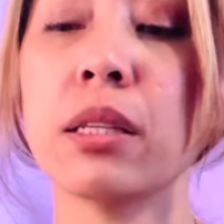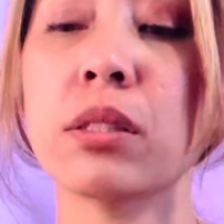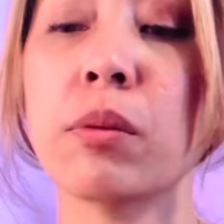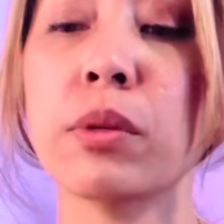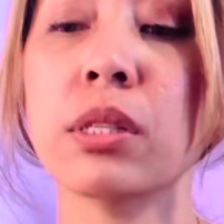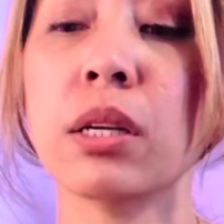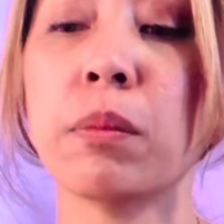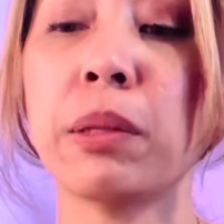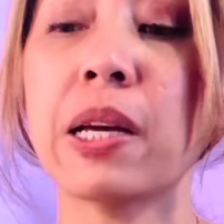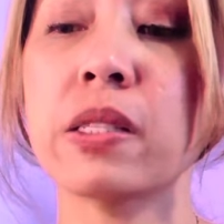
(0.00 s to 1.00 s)
it's almost like a
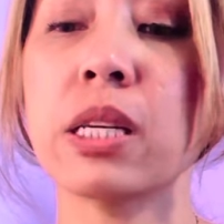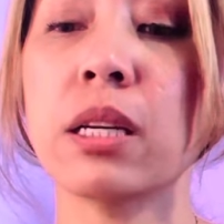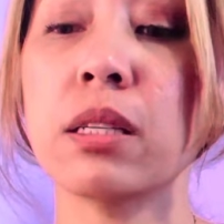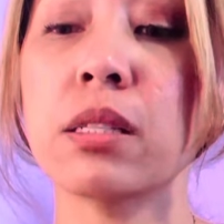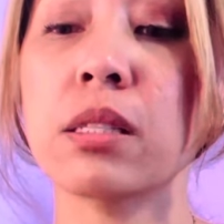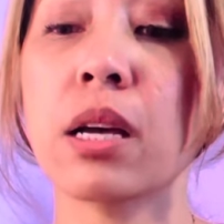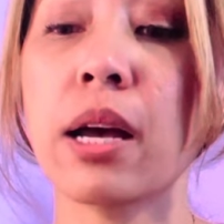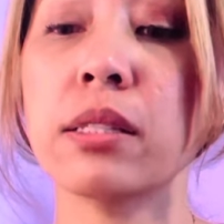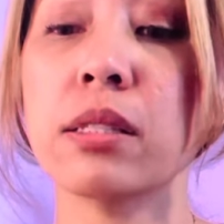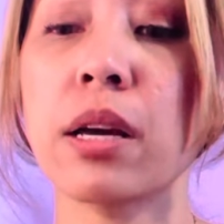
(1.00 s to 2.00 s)
blessing in
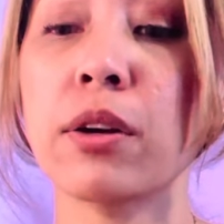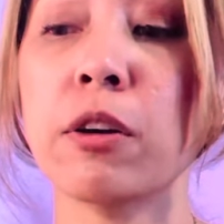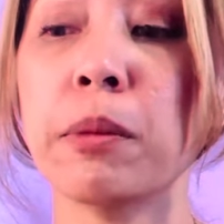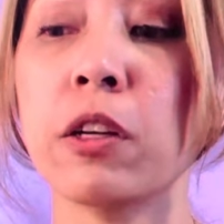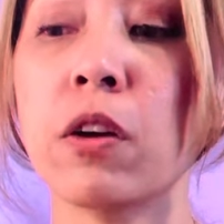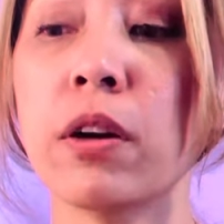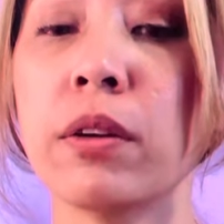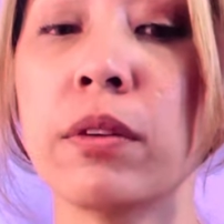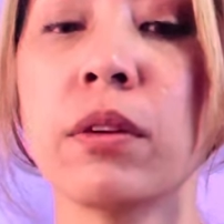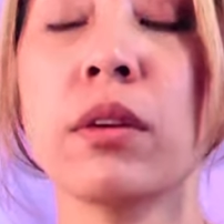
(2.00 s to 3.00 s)
disguise, that Hermit card.
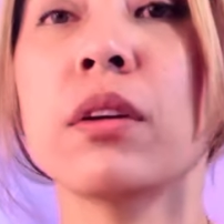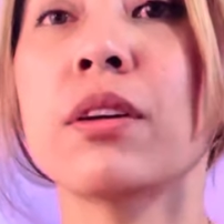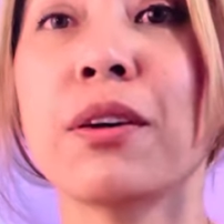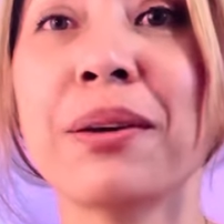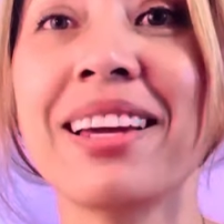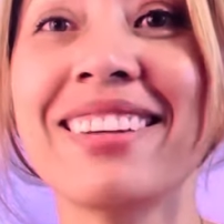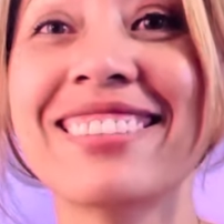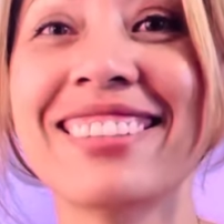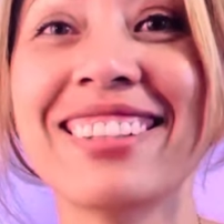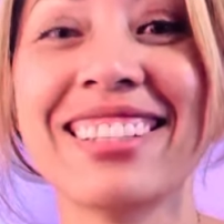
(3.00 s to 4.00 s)
Okay,
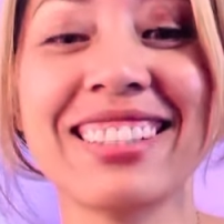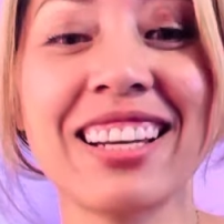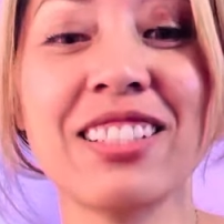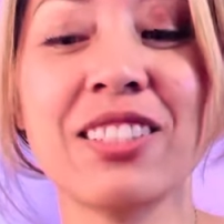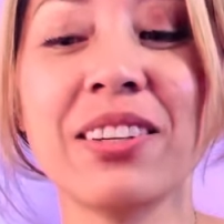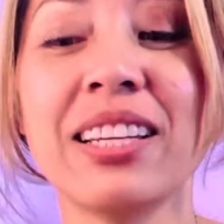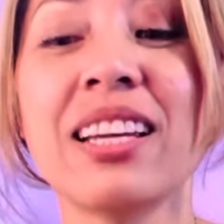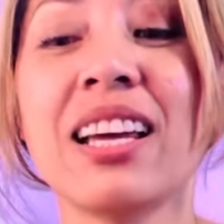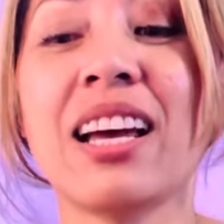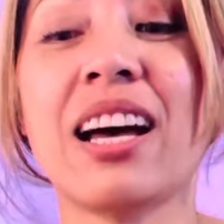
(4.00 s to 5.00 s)
so let's get into it.
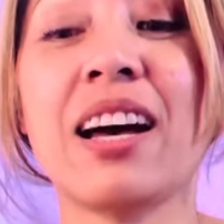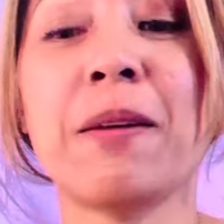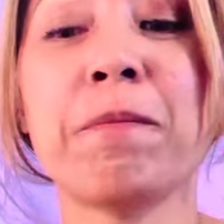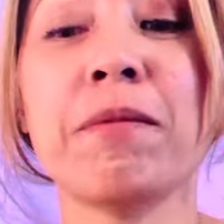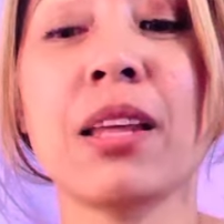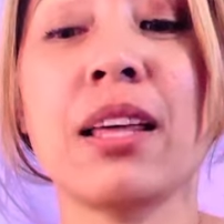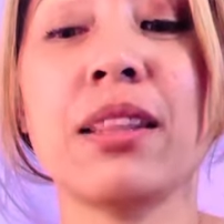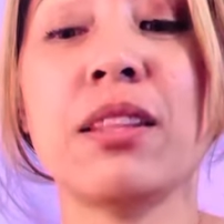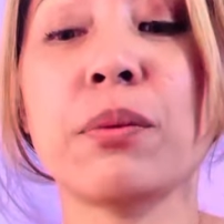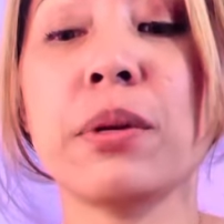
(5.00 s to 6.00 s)
Um,
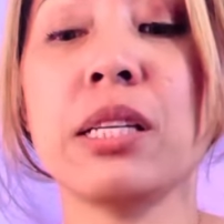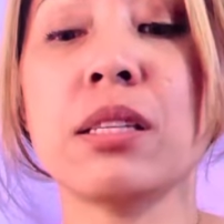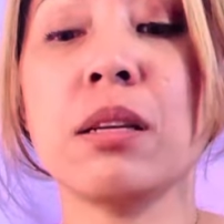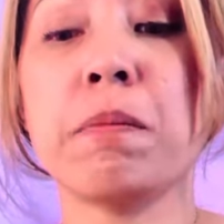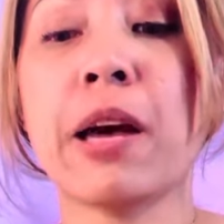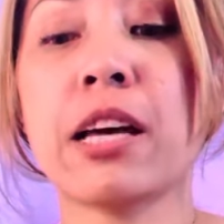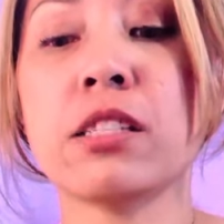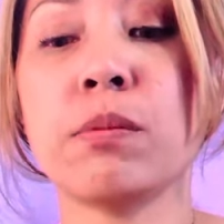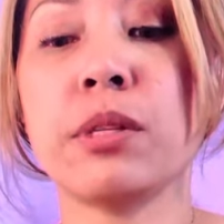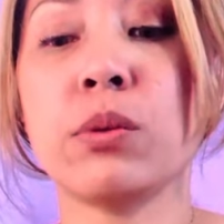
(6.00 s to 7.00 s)
the recent
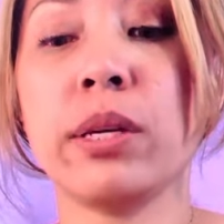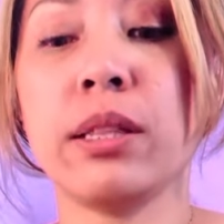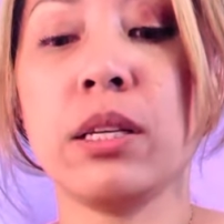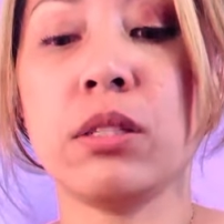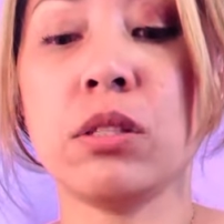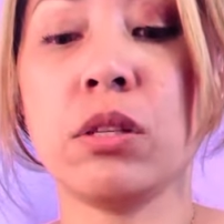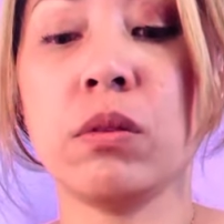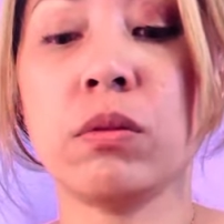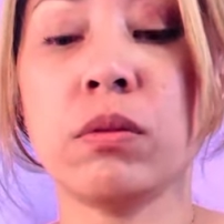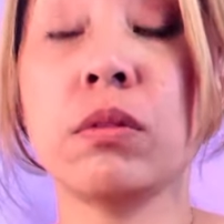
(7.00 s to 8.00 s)
past between these
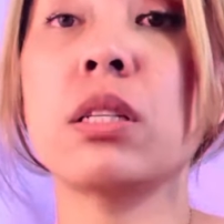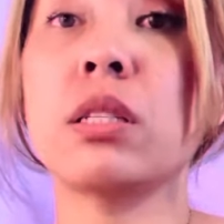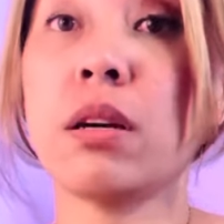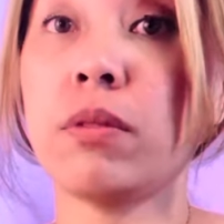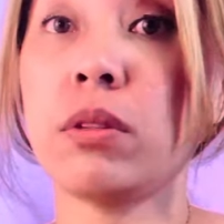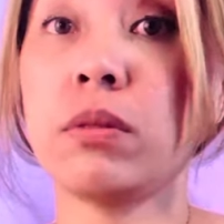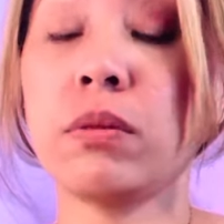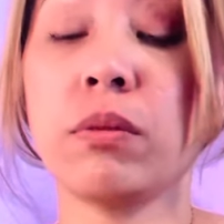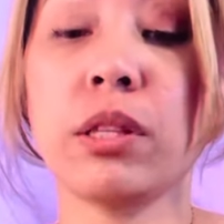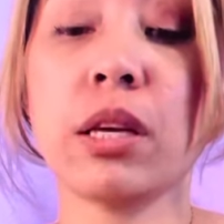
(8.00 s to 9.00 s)
two, the devil
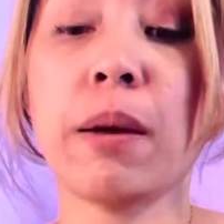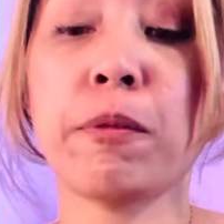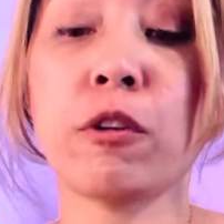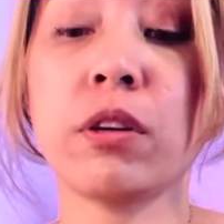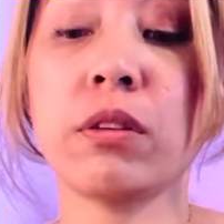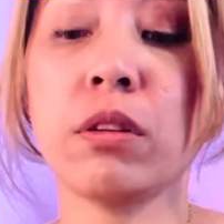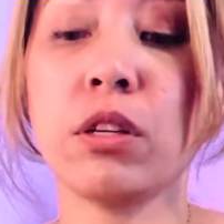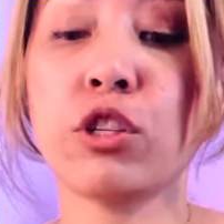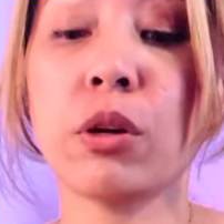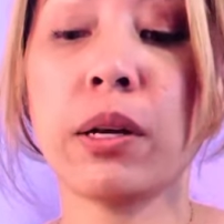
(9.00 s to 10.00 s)
with Capricorn
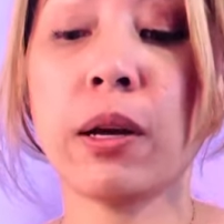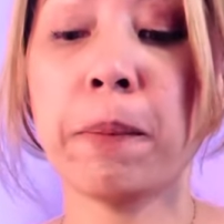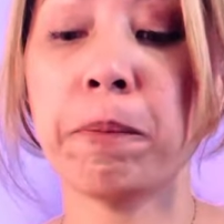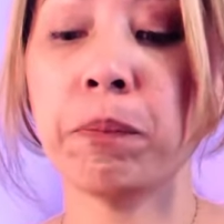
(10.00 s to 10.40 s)
is showing up.